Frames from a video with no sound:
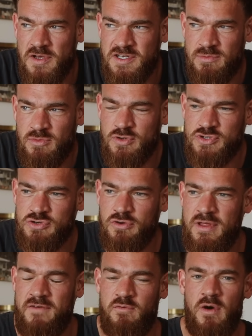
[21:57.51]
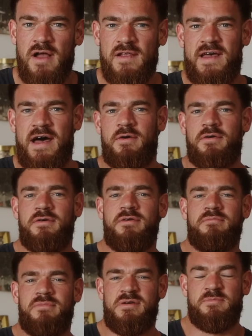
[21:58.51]
which I'm not sure they've worked out.
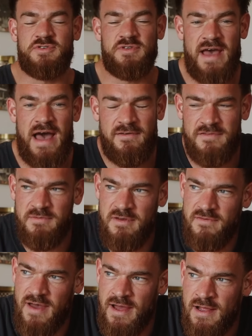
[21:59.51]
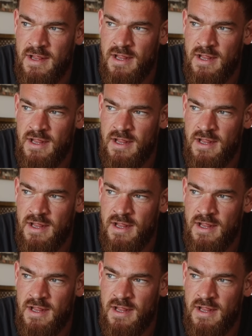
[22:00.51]
I'm sure they have, to be fair.